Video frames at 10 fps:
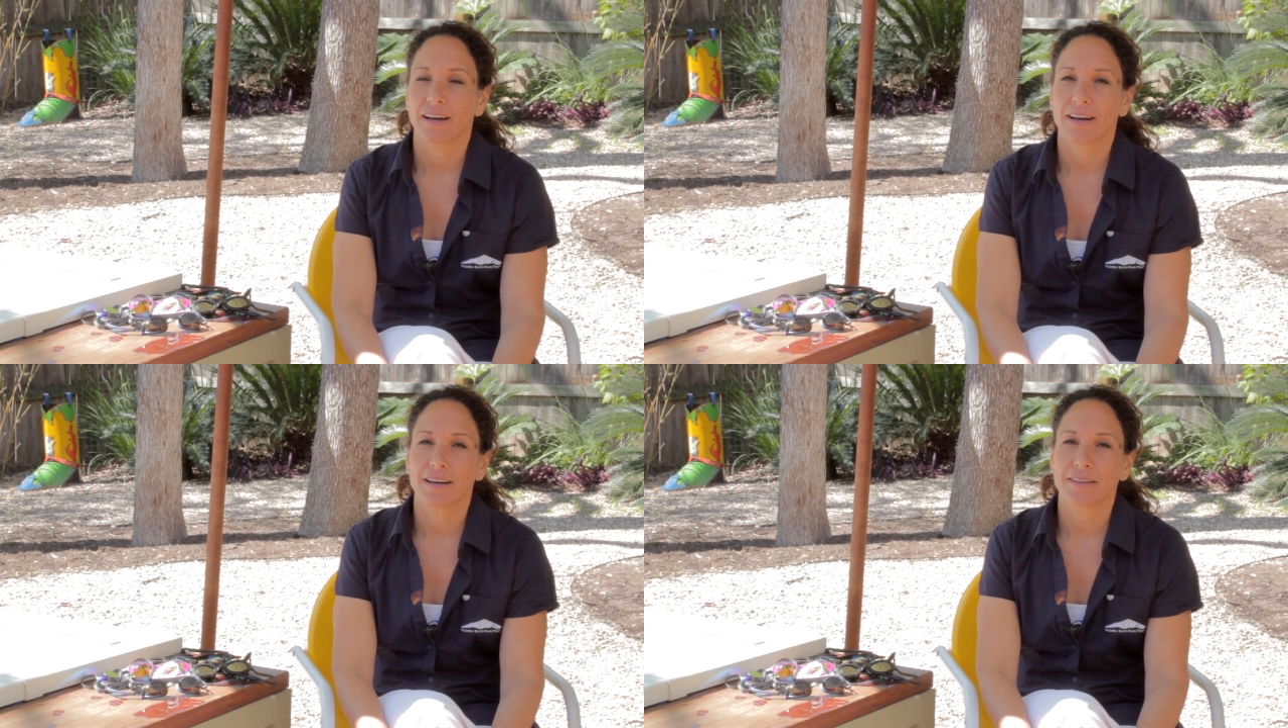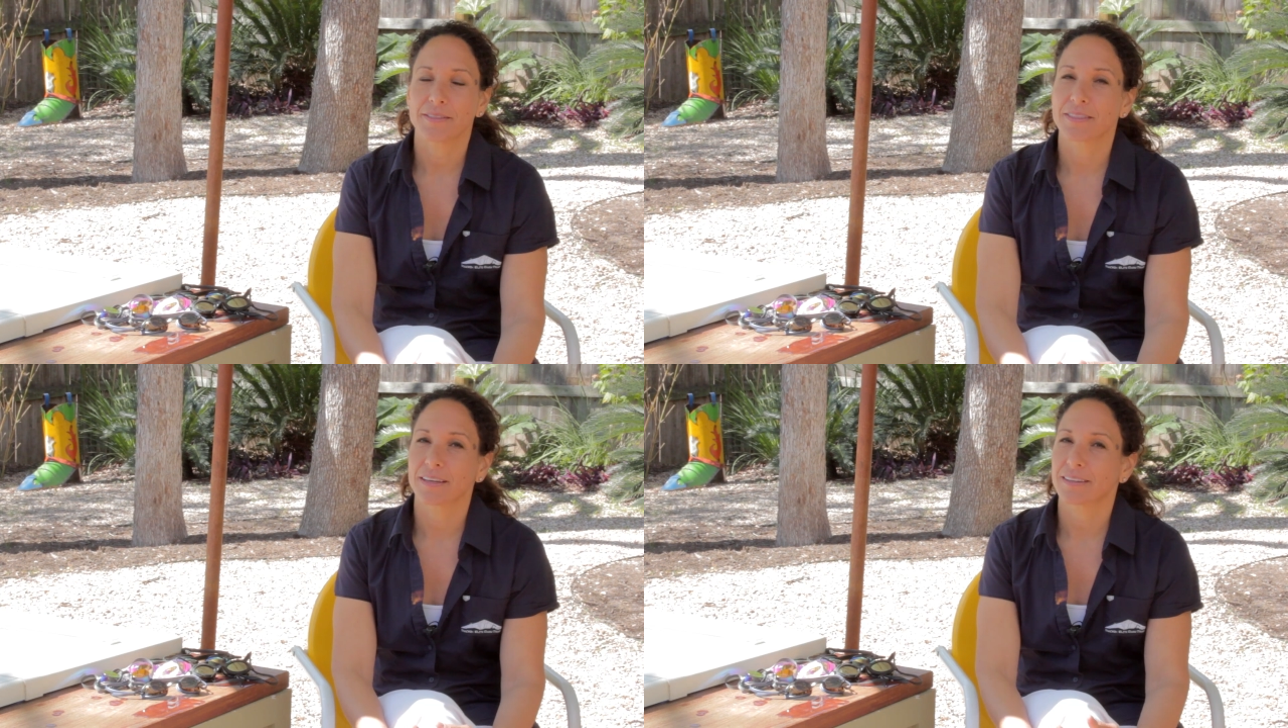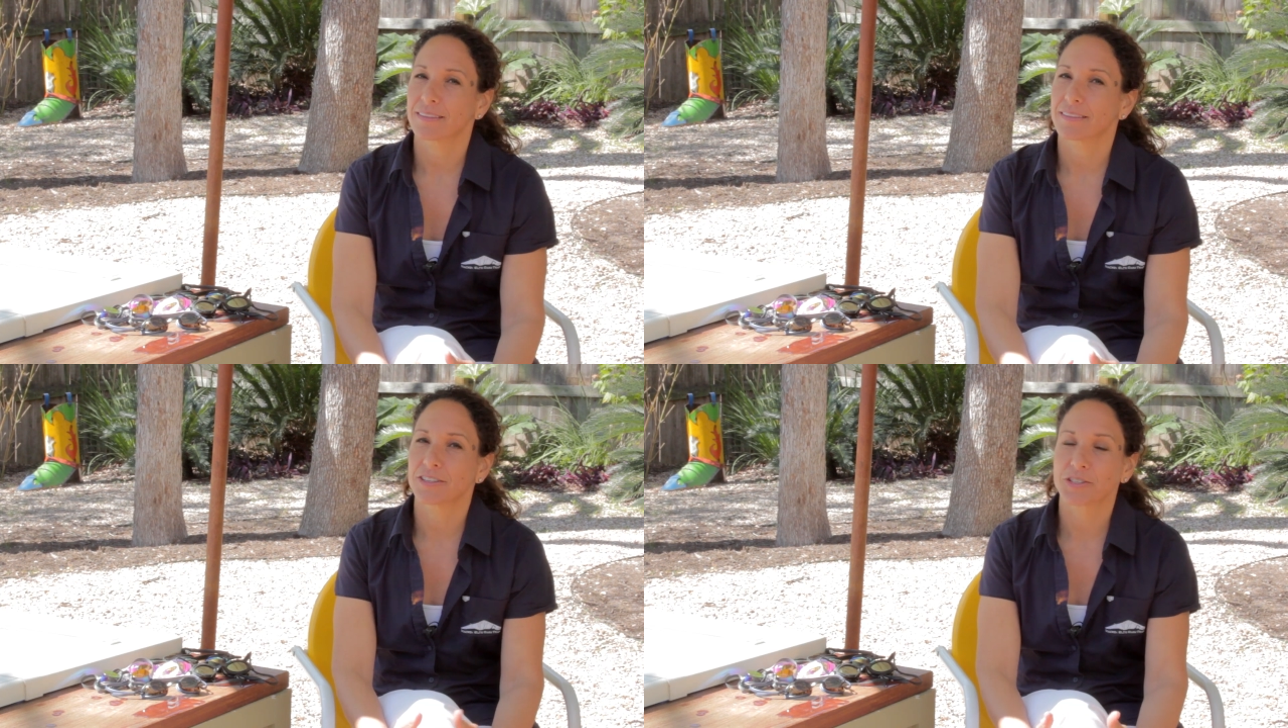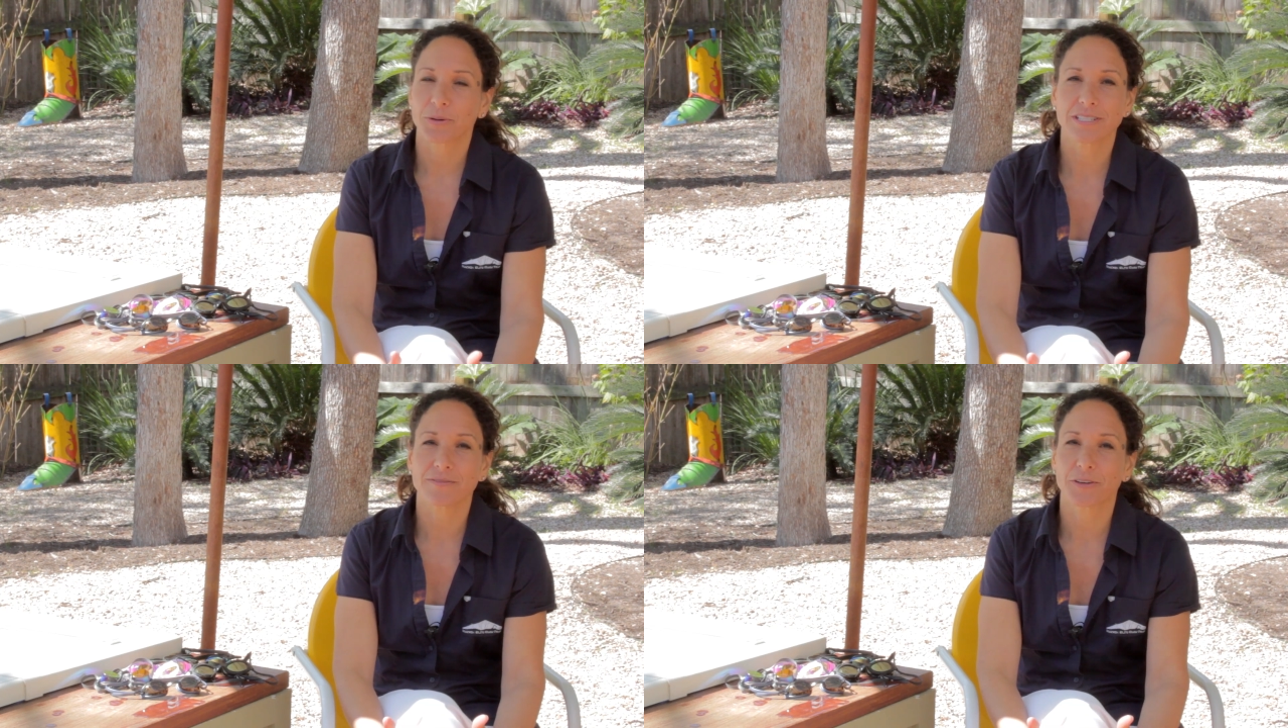Uh, the, the
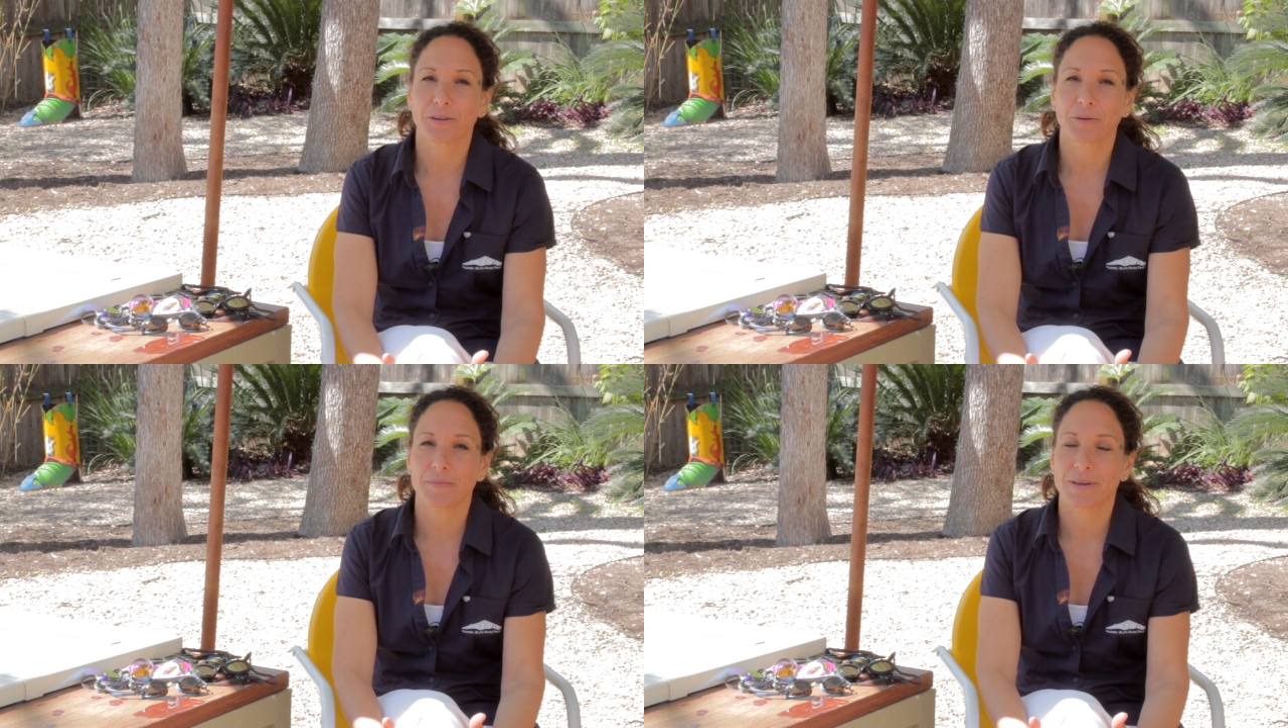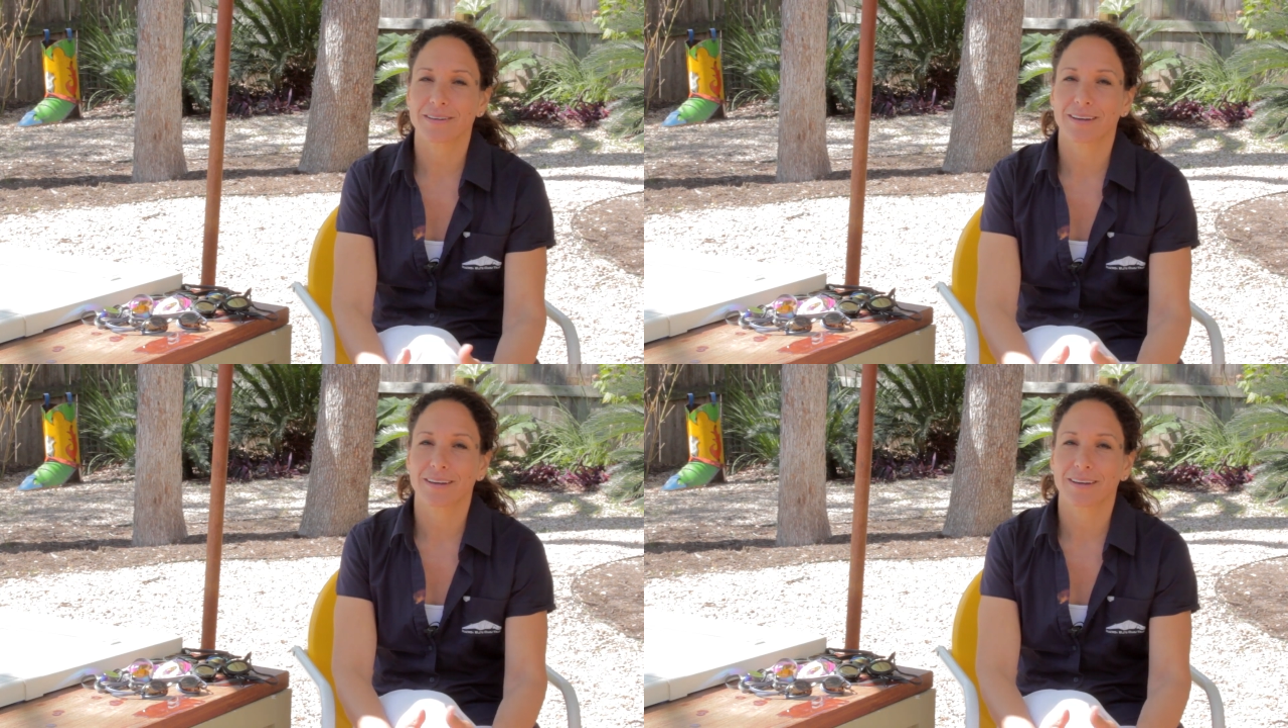choice of your equipment